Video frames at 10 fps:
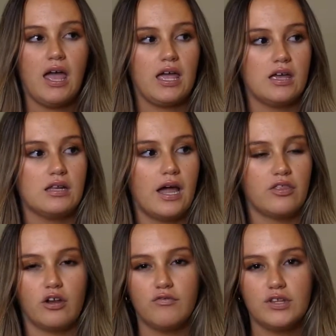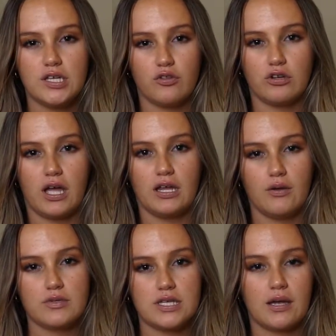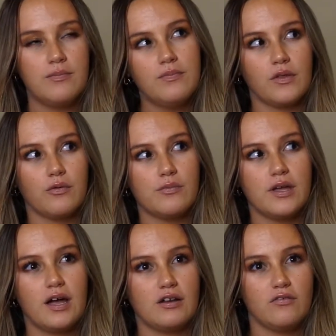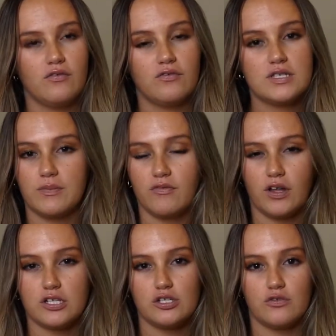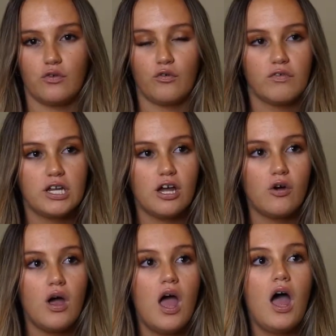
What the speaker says: And I thought of it the other day and I was like, that would be kind of something fun to do for a video.